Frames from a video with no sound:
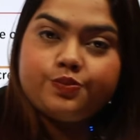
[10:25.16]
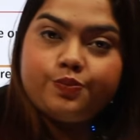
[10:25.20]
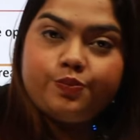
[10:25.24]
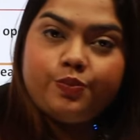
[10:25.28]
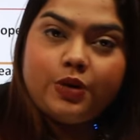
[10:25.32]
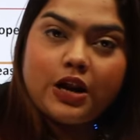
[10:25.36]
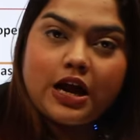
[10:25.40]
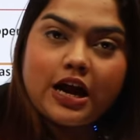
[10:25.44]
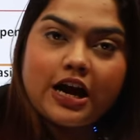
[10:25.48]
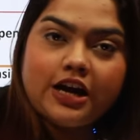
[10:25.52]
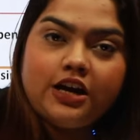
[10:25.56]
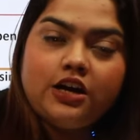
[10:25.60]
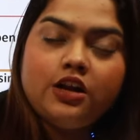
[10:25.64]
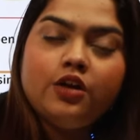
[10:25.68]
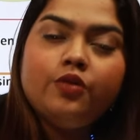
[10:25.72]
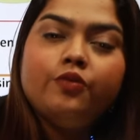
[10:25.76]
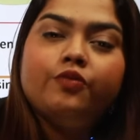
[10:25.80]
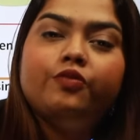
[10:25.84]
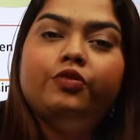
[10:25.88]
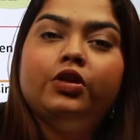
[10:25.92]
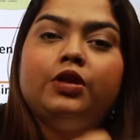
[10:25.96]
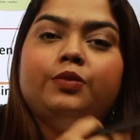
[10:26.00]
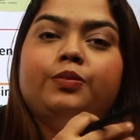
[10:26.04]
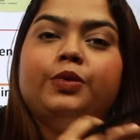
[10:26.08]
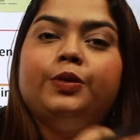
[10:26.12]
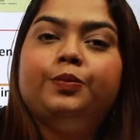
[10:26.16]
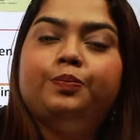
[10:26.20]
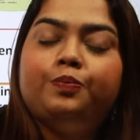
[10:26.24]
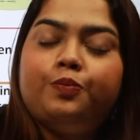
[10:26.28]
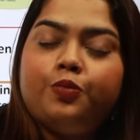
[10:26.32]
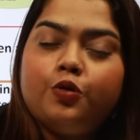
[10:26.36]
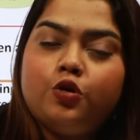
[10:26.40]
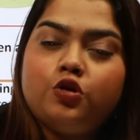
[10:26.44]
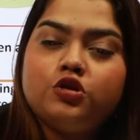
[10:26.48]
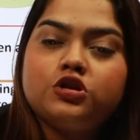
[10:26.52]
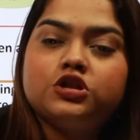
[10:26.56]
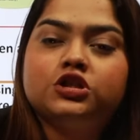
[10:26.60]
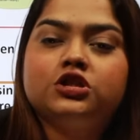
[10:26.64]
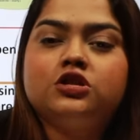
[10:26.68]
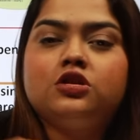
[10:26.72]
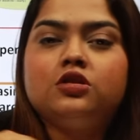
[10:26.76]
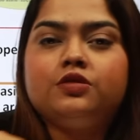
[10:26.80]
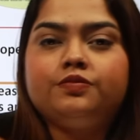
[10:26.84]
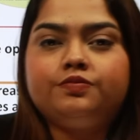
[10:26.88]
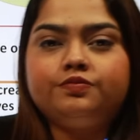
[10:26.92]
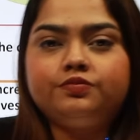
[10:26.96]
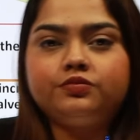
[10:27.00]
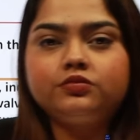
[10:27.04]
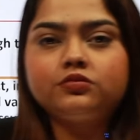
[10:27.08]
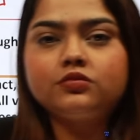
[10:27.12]
blood will be pushed
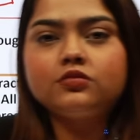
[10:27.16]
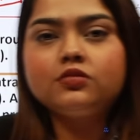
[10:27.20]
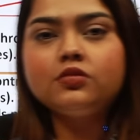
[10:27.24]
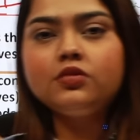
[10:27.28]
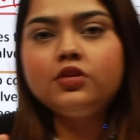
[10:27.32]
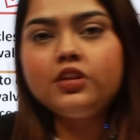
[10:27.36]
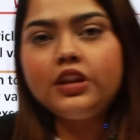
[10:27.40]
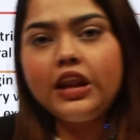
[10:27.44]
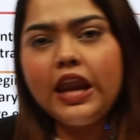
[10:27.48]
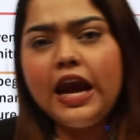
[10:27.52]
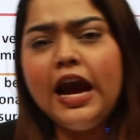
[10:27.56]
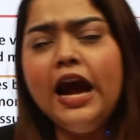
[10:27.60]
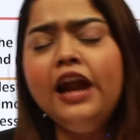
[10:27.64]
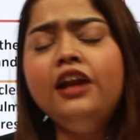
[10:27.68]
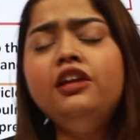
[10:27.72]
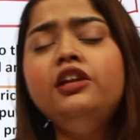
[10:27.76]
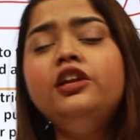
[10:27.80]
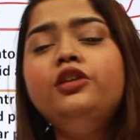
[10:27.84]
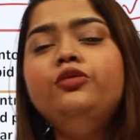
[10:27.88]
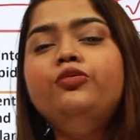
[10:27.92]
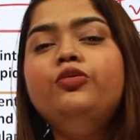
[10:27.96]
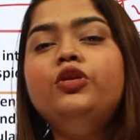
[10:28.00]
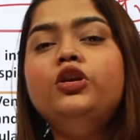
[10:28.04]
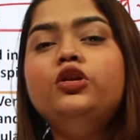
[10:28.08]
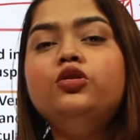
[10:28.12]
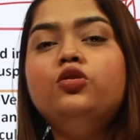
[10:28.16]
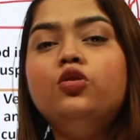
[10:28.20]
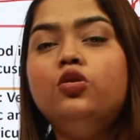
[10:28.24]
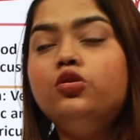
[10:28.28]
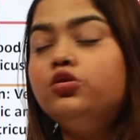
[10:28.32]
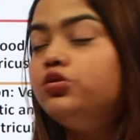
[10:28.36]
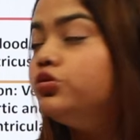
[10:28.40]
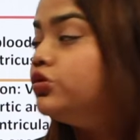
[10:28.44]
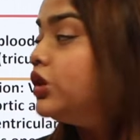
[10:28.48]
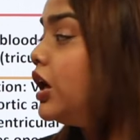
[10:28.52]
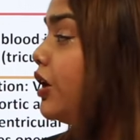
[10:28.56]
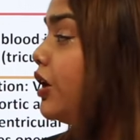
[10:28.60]
and it will go to